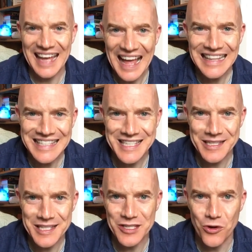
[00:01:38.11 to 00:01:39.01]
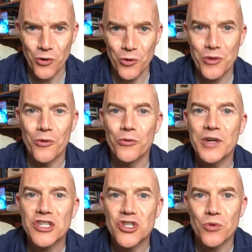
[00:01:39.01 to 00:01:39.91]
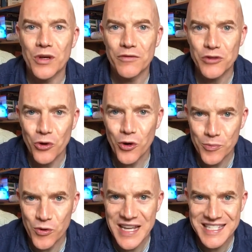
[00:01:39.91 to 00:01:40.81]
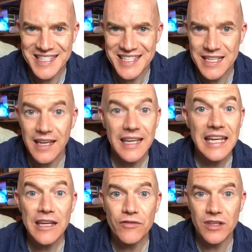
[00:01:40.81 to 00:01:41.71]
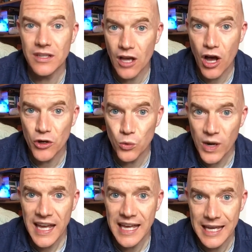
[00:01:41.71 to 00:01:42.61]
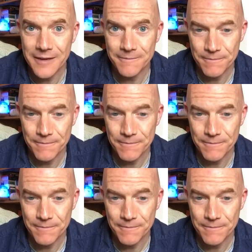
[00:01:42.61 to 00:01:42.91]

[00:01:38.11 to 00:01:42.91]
cancel so the ritual of your presence, even gone away.